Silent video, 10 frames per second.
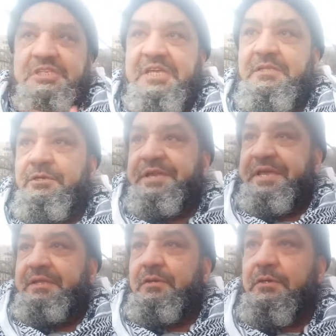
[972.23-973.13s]
send your
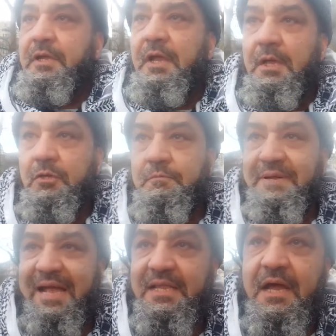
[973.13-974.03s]
kid or your
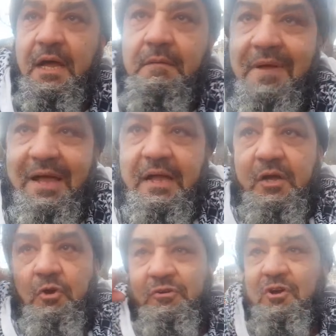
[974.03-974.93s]
brother,
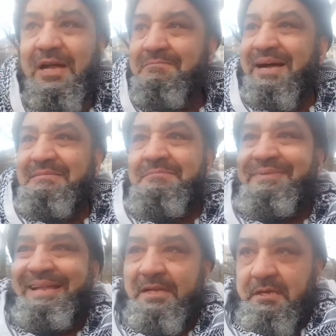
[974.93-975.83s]
go, go and buy me
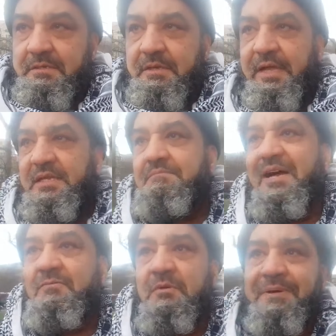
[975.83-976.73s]
milk. And he
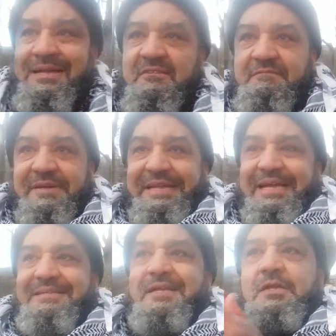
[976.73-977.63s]
buy me a pint of milk
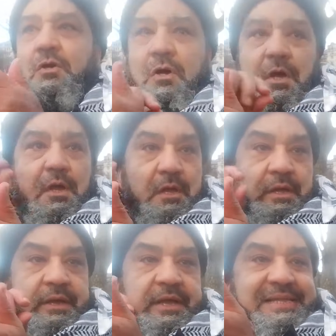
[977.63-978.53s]
and tell you,
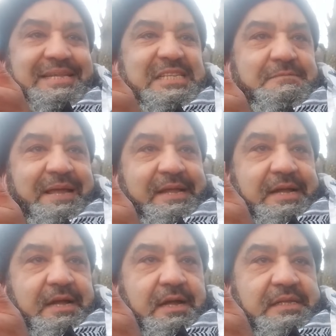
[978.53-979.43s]
in this milk,
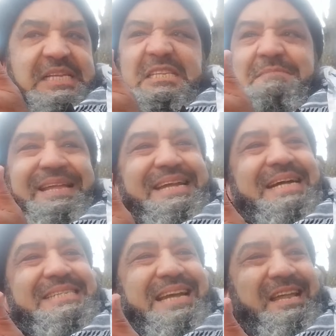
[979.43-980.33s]
this milk
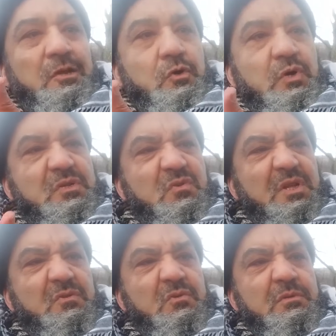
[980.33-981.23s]
can kill you. What are you going
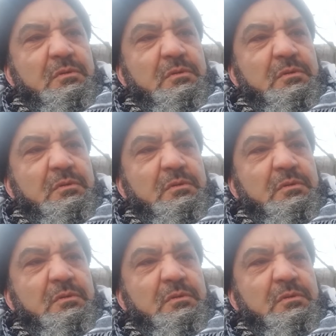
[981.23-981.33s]
to do?